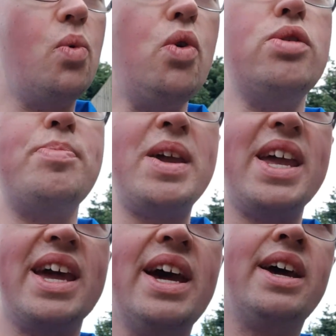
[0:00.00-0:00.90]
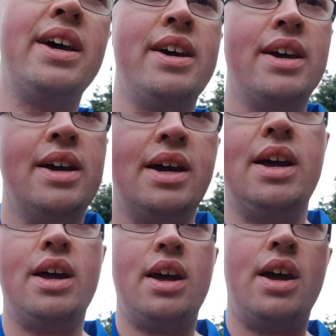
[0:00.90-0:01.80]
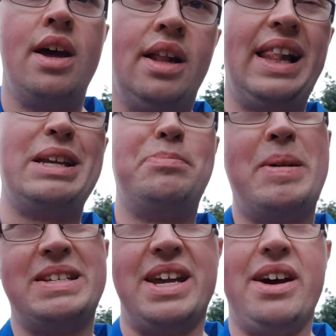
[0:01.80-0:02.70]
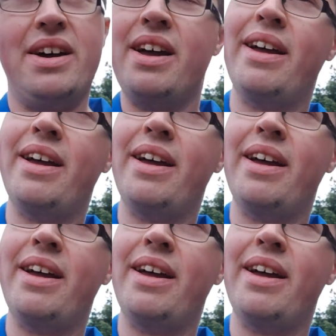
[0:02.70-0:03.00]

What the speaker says: would be less busier.